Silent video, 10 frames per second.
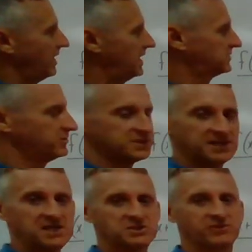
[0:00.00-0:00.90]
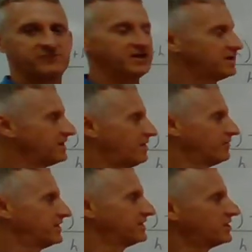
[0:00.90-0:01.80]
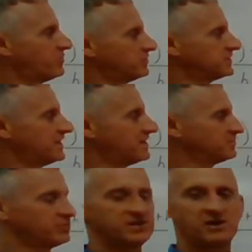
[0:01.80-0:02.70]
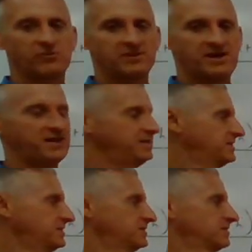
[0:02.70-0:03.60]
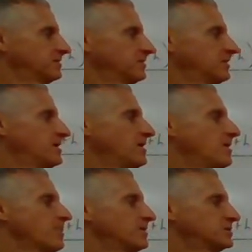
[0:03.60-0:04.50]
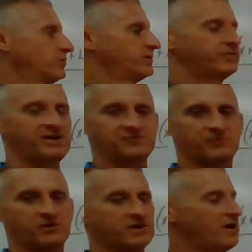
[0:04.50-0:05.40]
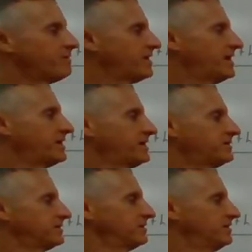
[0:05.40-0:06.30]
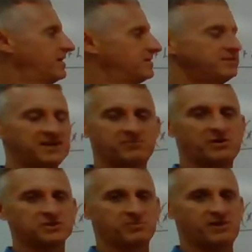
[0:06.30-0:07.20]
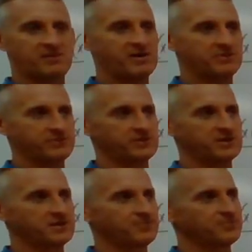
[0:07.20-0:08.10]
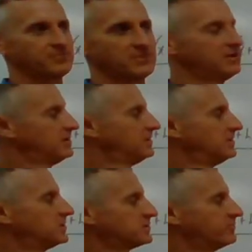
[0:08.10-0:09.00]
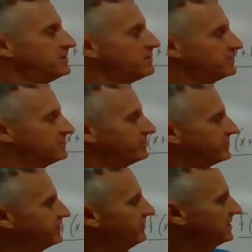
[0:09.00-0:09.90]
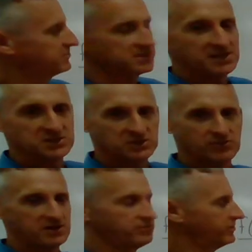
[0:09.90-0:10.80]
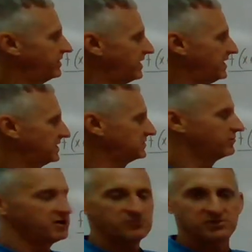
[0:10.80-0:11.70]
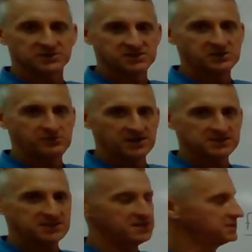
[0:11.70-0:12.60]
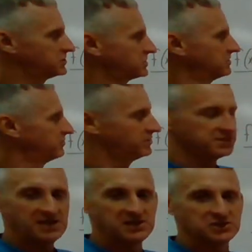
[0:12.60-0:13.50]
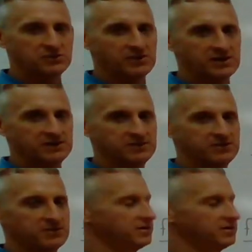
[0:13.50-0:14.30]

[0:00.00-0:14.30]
X plus h we've done already a couple of times. We know what that is. So we would have to work all that out and then multiply by 3. So we know that when we do x plus h squared, we'll get x squared plus 2xh plus h squared.